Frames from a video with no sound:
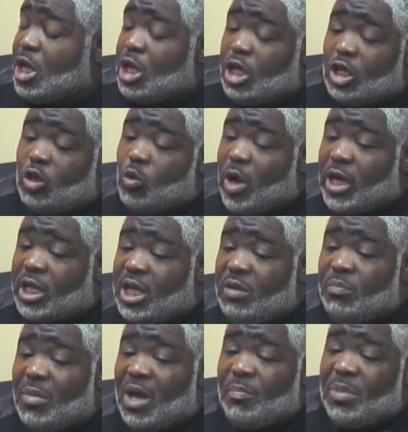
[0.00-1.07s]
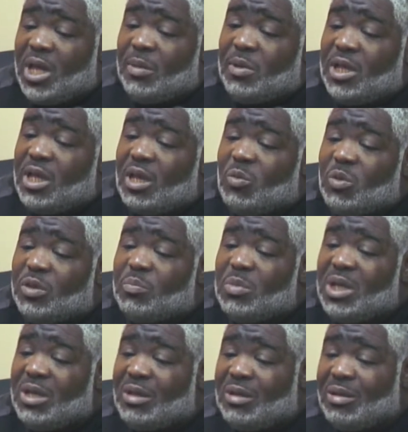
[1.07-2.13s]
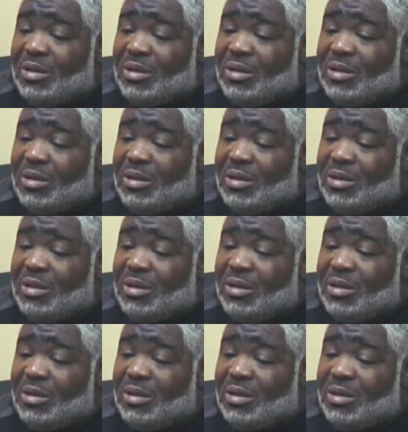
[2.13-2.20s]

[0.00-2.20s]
Do I keep my baby here with me